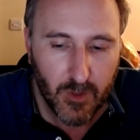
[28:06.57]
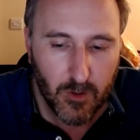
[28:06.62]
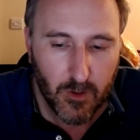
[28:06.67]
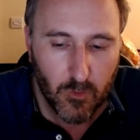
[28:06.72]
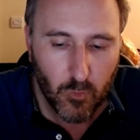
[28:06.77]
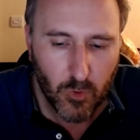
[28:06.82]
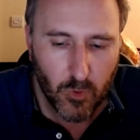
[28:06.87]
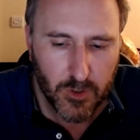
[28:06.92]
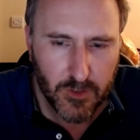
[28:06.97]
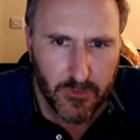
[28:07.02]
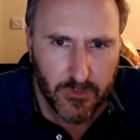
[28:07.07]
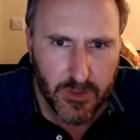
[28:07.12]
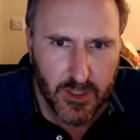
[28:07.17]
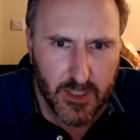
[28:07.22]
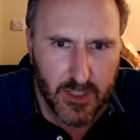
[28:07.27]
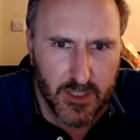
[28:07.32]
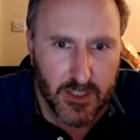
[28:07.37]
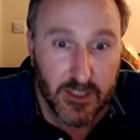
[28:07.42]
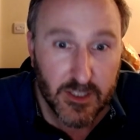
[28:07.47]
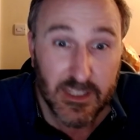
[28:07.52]
one of
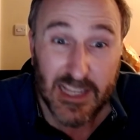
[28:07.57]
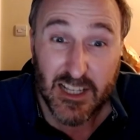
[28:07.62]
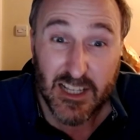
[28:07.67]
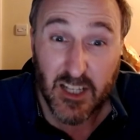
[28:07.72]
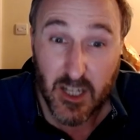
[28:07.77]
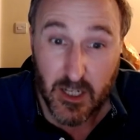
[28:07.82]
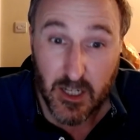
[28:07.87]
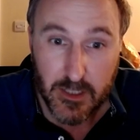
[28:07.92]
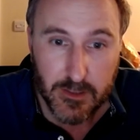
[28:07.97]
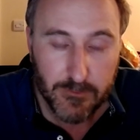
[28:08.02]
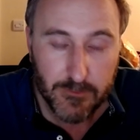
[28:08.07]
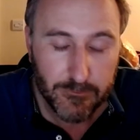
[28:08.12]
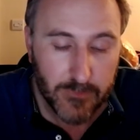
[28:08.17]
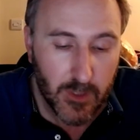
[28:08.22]
the Sega guys.